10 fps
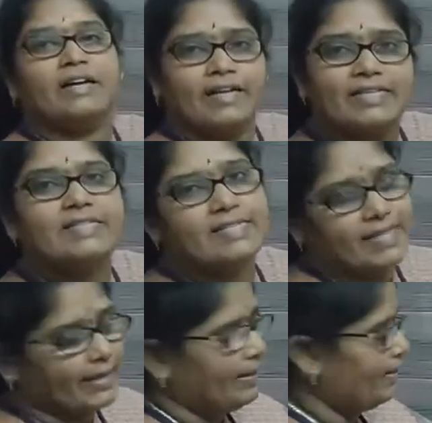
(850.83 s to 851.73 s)
that is
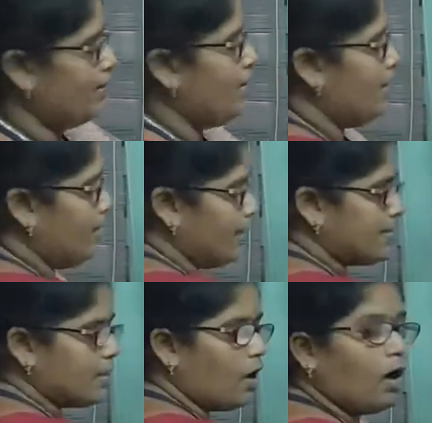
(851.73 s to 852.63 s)
sung. A
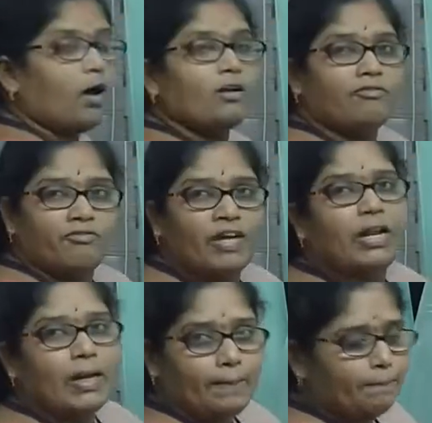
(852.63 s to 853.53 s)
song
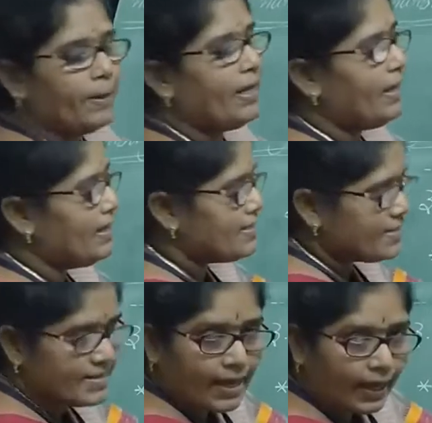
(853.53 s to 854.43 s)
will be
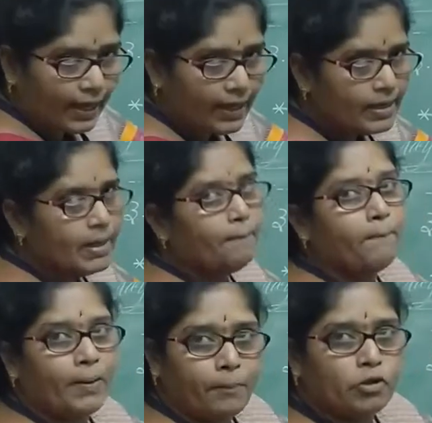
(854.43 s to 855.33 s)
sung,
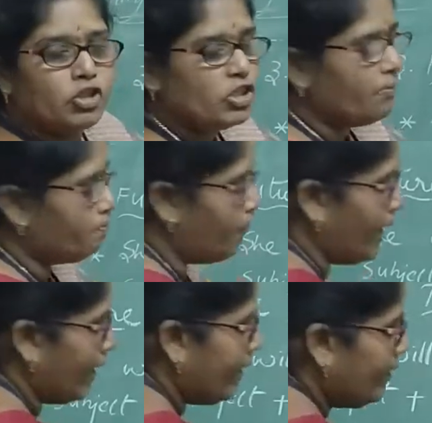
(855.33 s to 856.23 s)
preposition
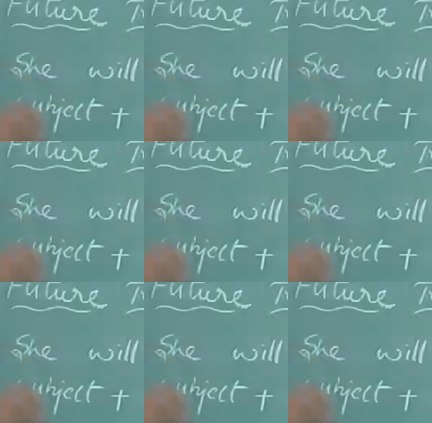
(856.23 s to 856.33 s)
by,